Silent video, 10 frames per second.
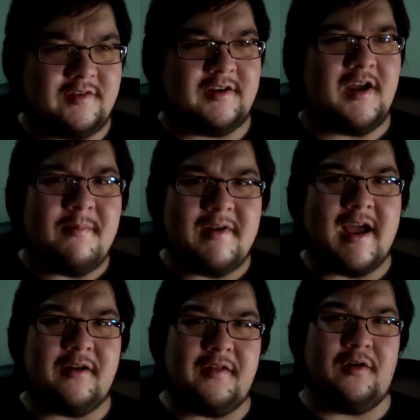To come
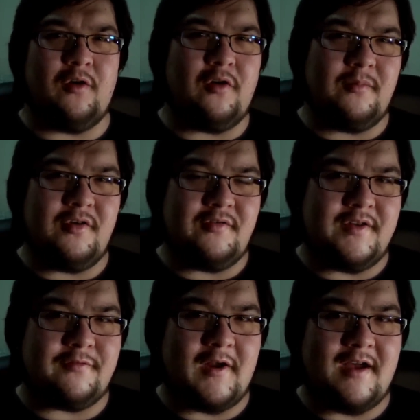down on the whole
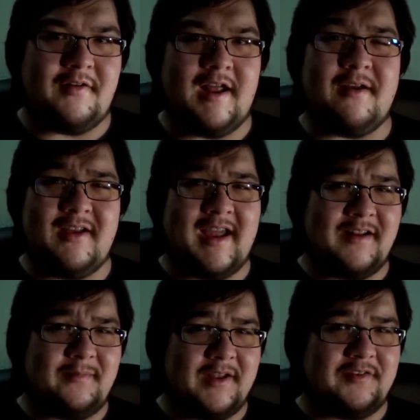movie for having a
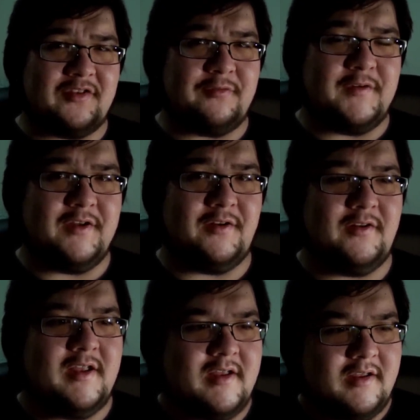heavy-handed message, I
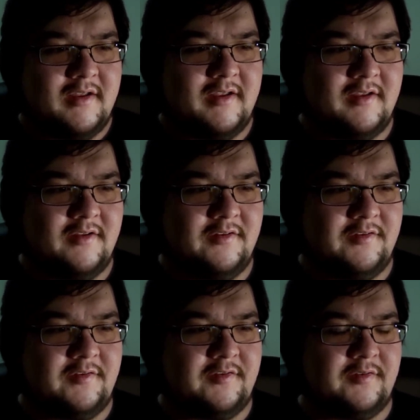feel,
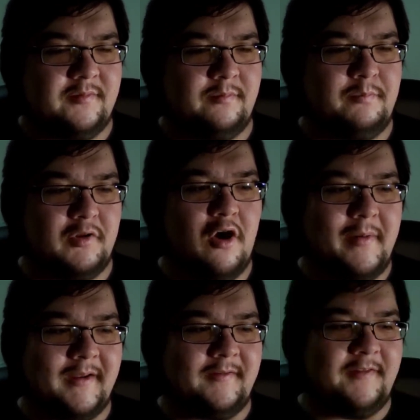is
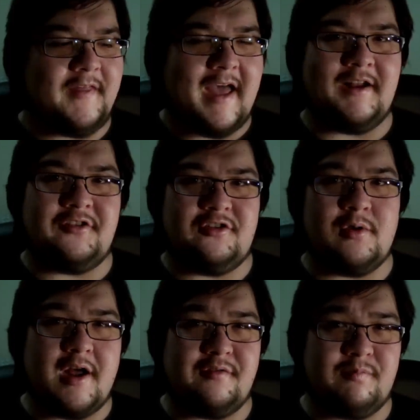blowing that issue
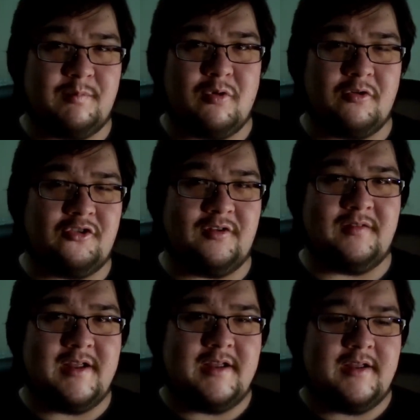out of proportion,